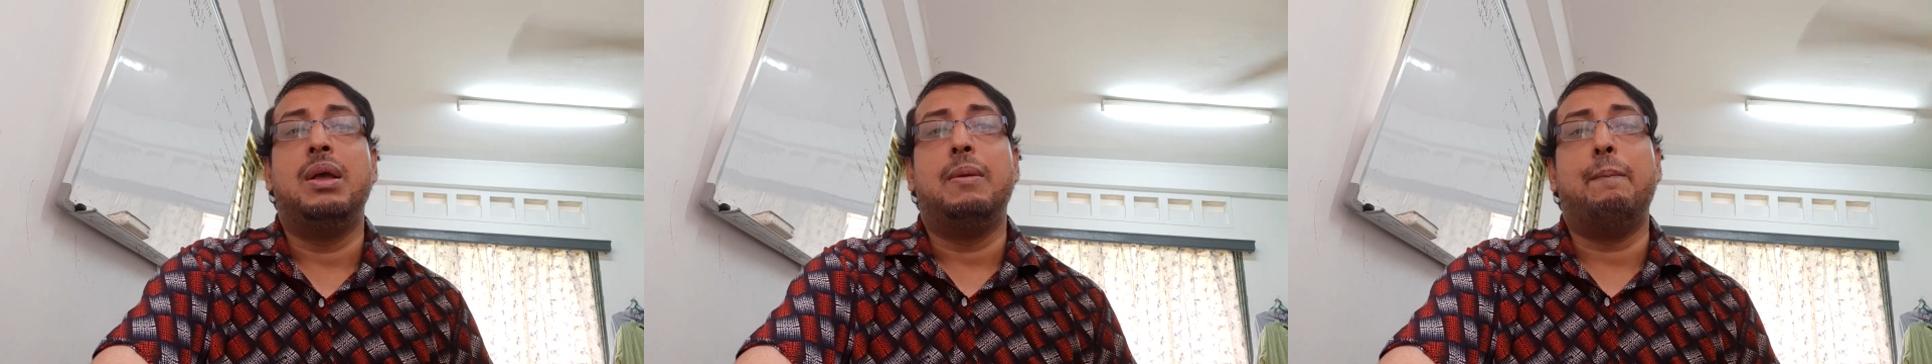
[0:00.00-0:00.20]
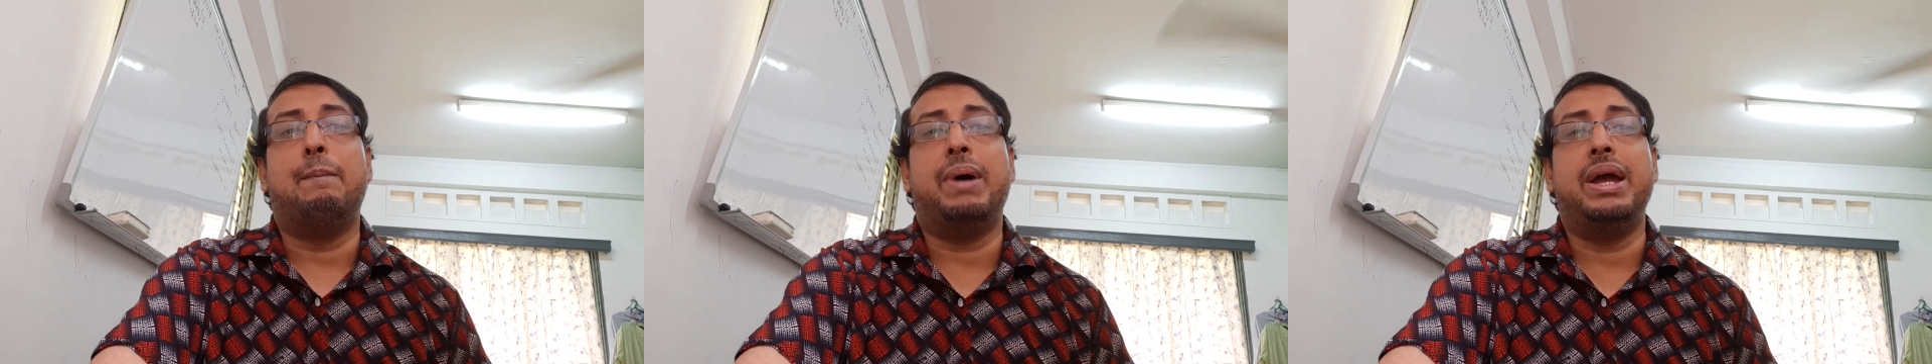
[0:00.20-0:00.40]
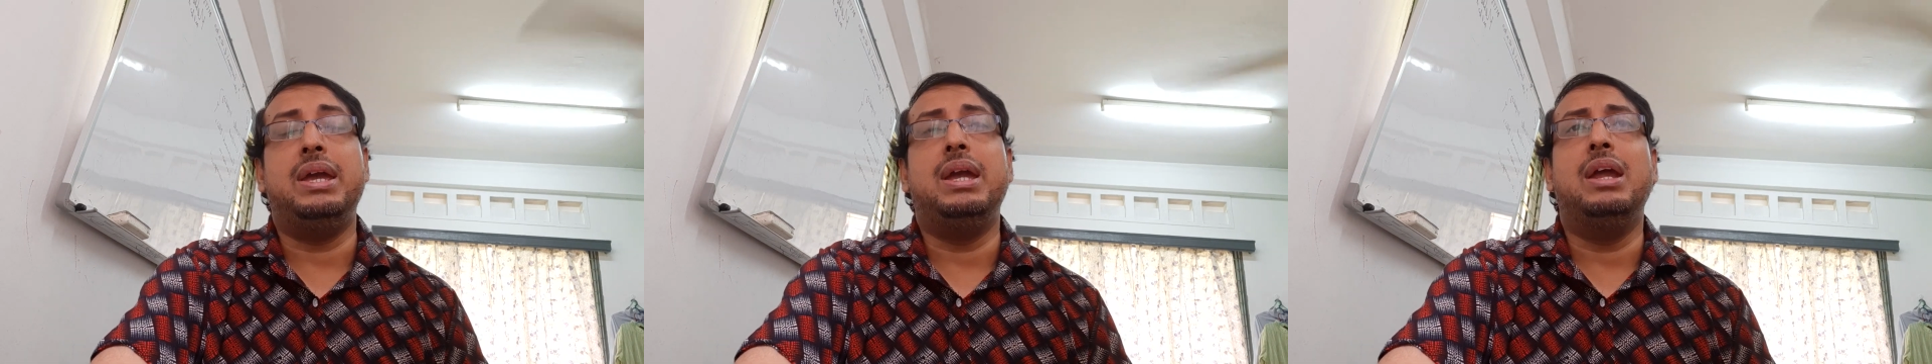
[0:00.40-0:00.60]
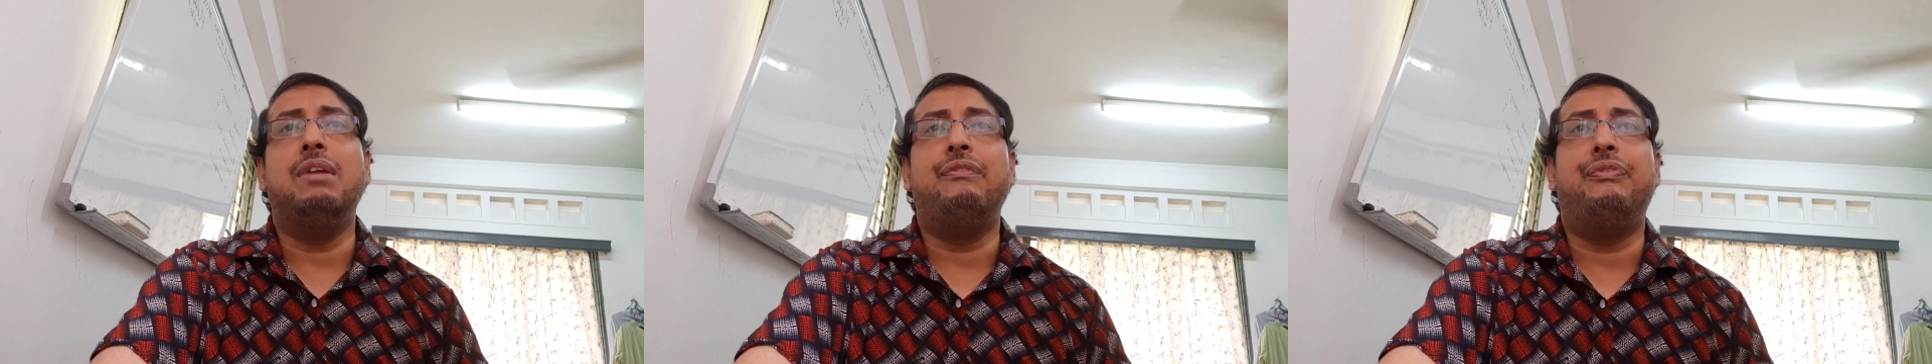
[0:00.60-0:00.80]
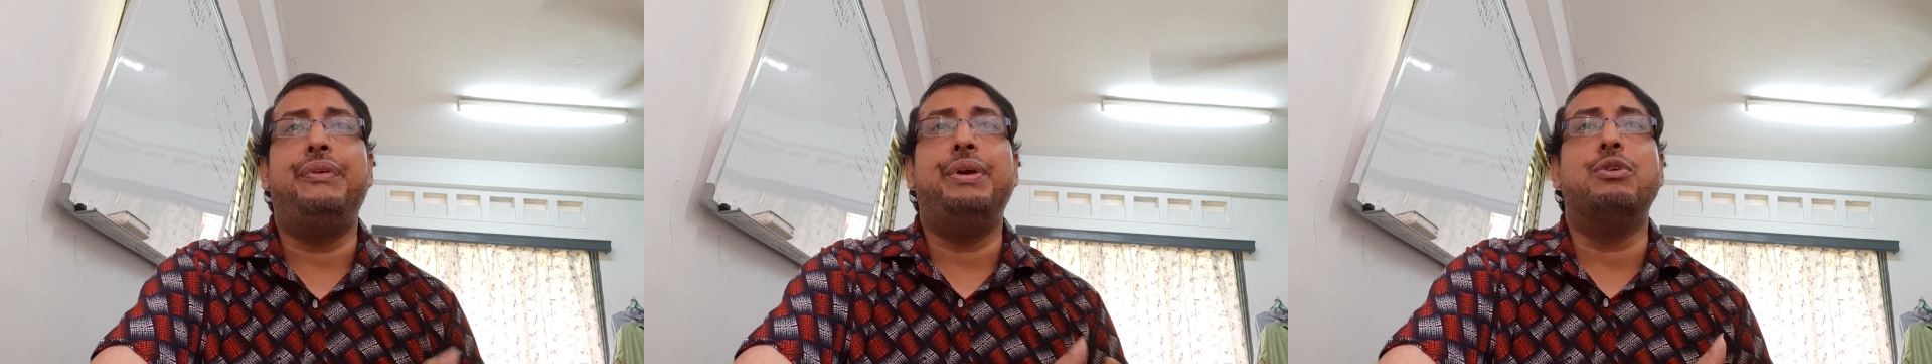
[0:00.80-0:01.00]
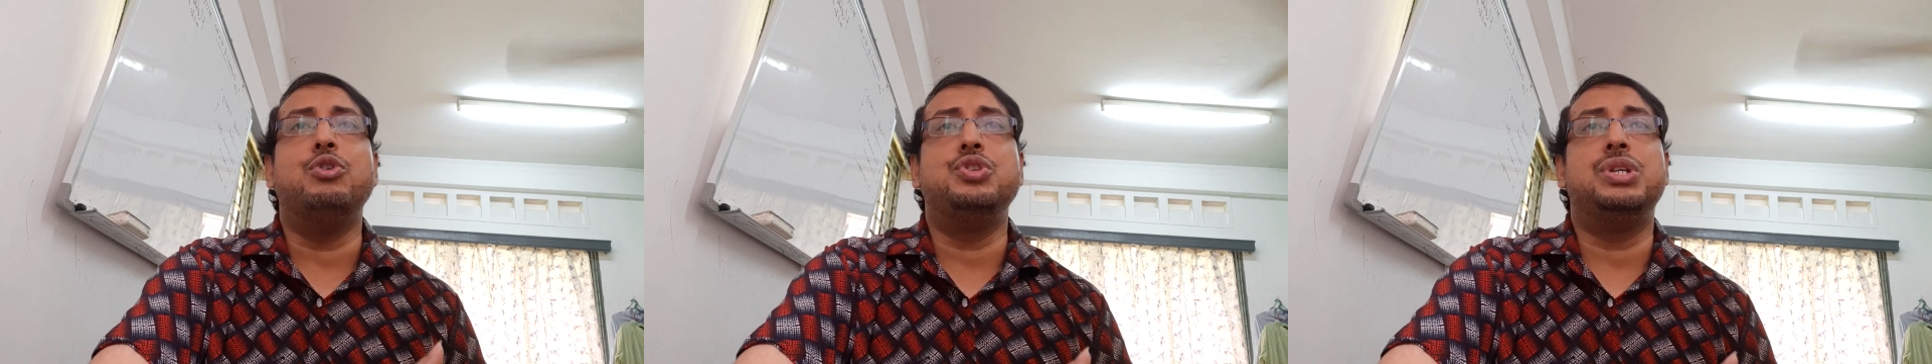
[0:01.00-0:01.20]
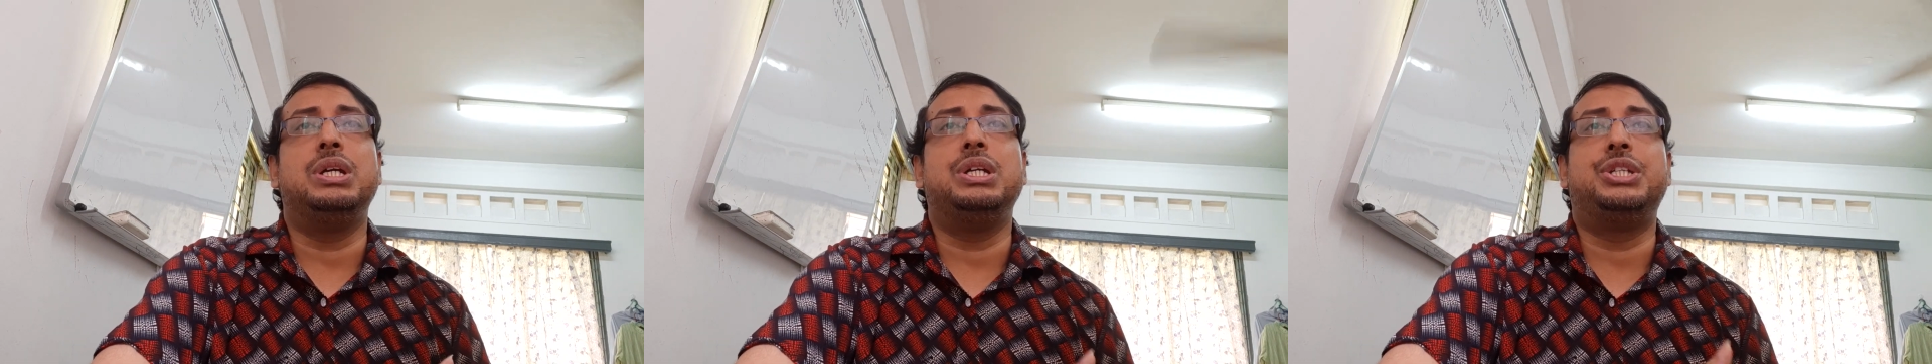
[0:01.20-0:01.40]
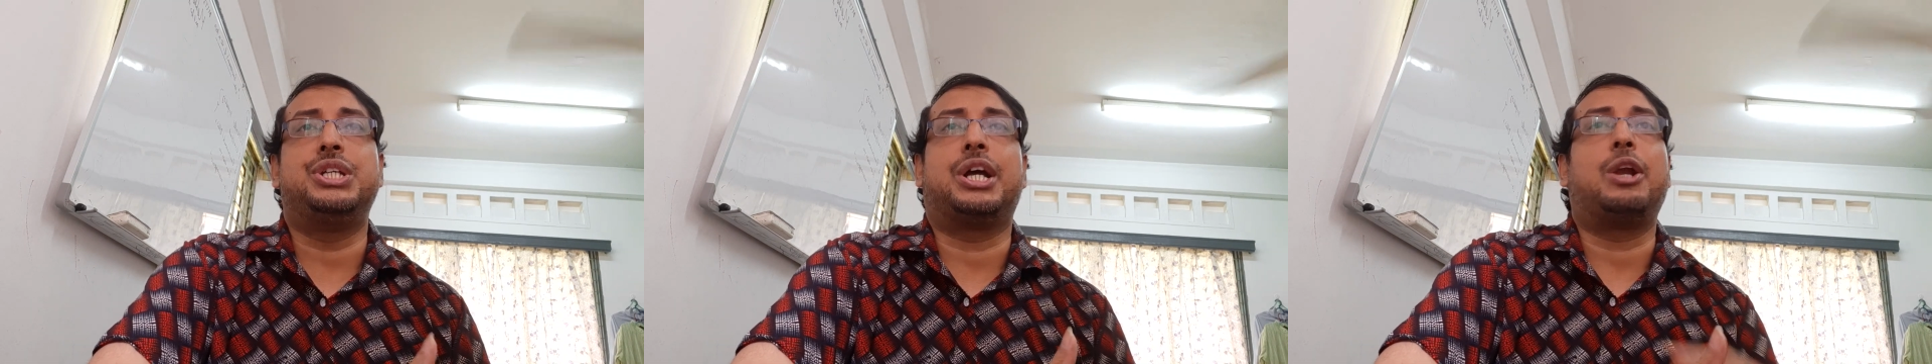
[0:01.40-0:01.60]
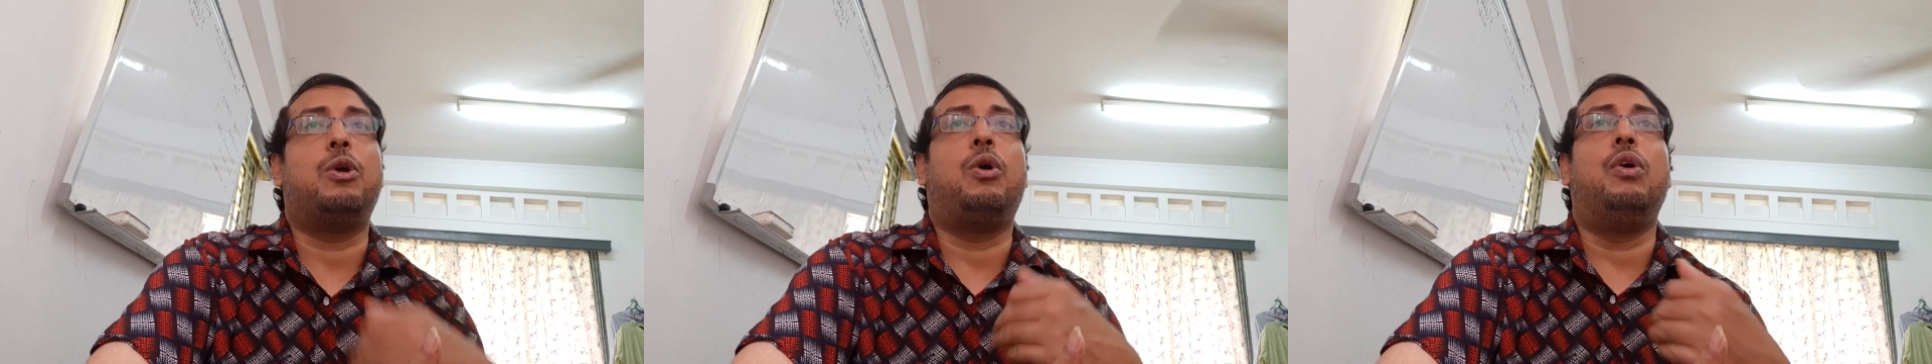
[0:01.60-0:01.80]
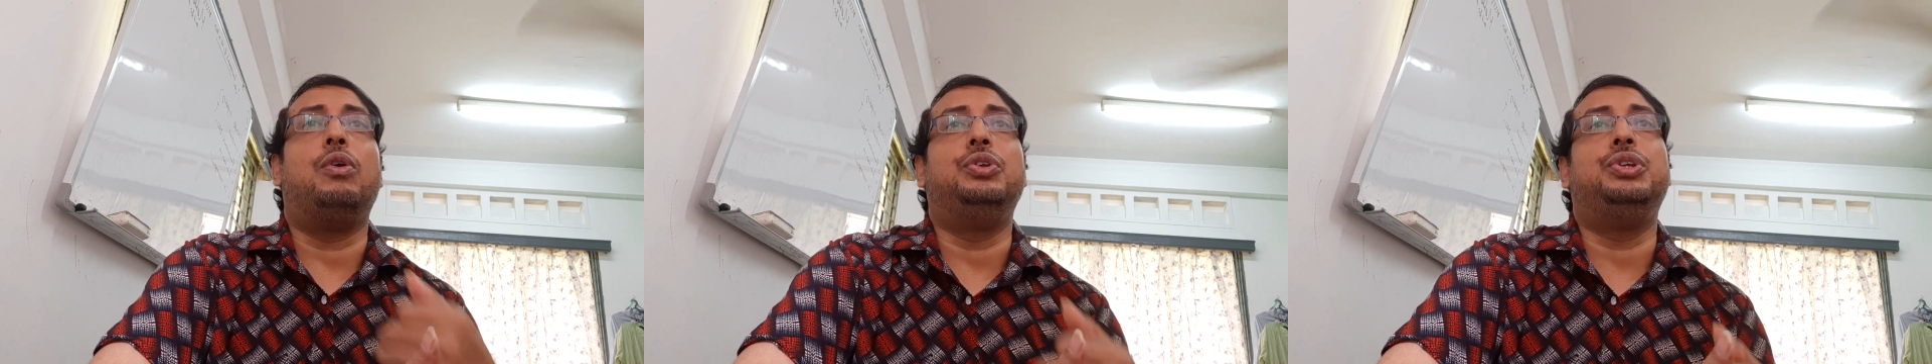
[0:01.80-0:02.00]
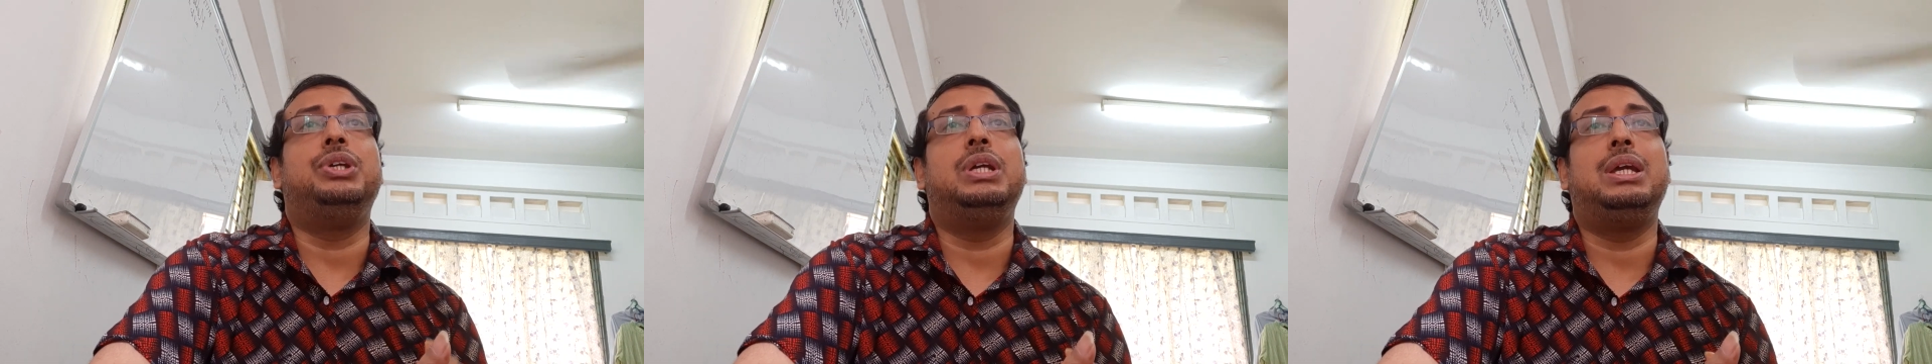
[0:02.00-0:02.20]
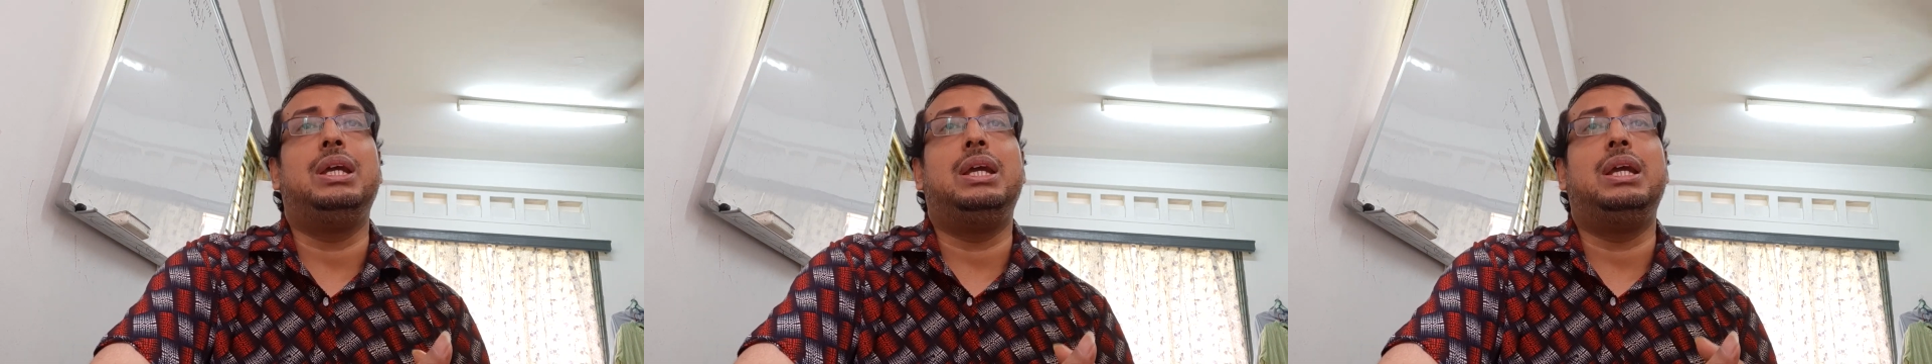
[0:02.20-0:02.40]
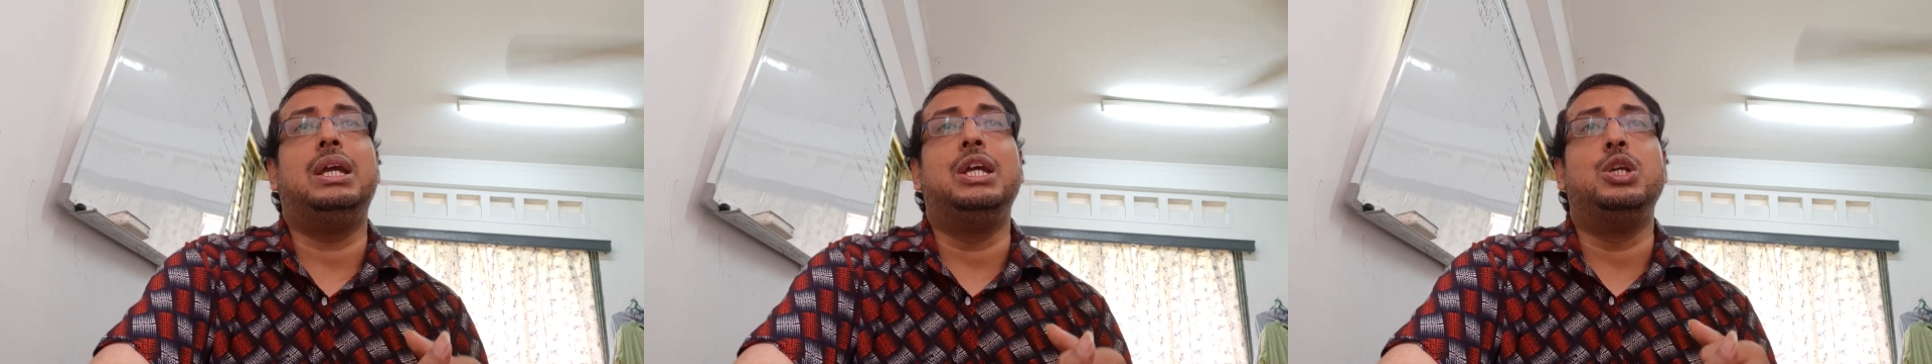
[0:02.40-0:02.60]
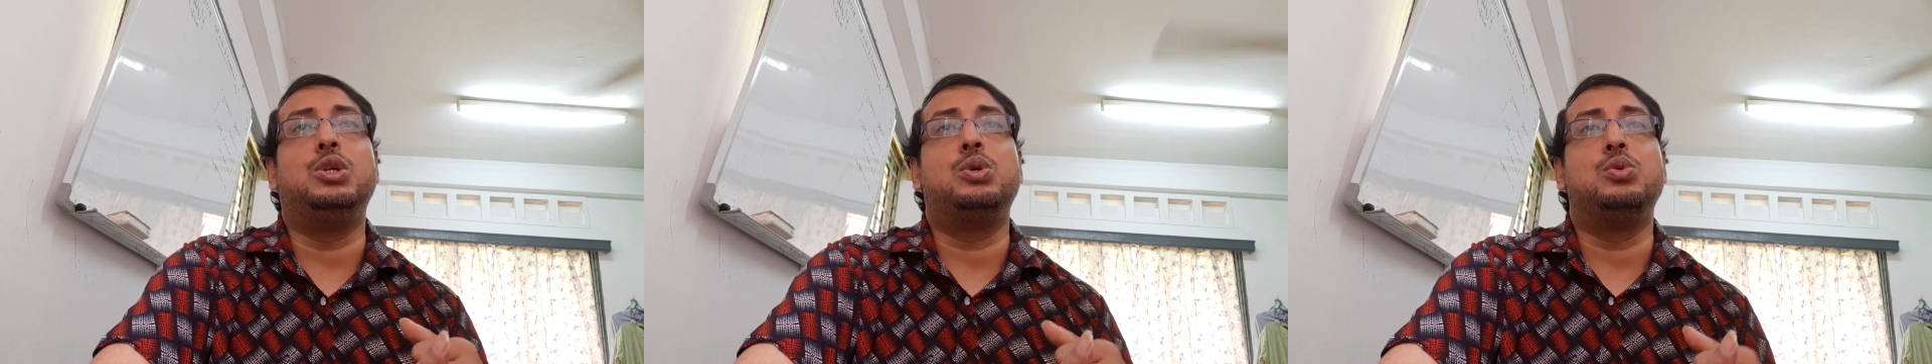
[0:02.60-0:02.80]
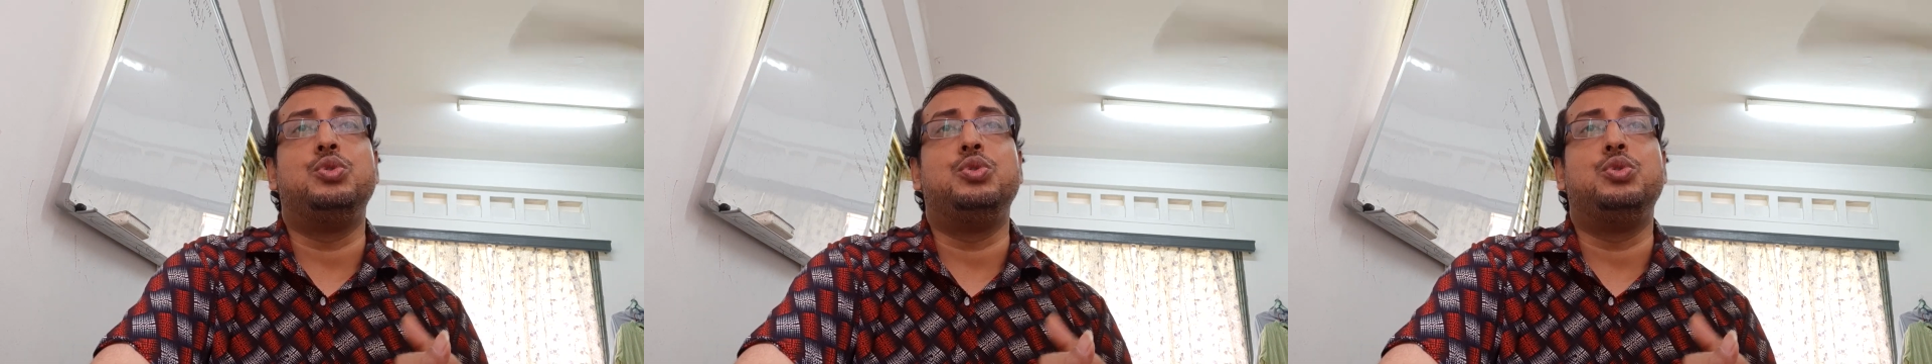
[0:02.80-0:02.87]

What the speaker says: By infusing technology into